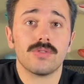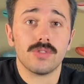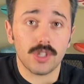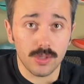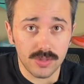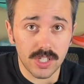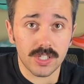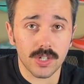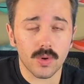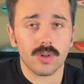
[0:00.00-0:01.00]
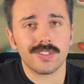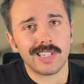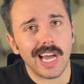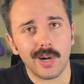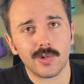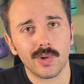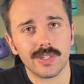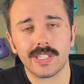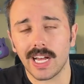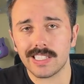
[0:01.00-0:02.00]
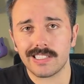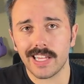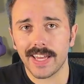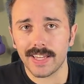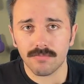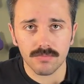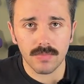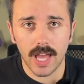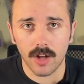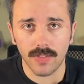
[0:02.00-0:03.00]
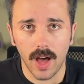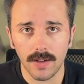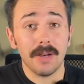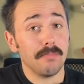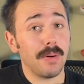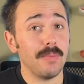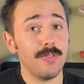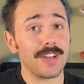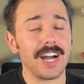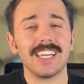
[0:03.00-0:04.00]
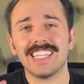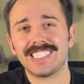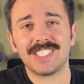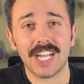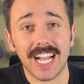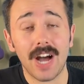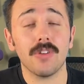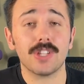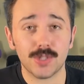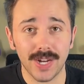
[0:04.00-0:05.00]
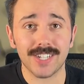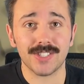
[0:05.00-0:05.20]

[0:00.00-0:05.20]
use these indoors. Outdoors, I'd say hell nah. But moving on, let's check out the traction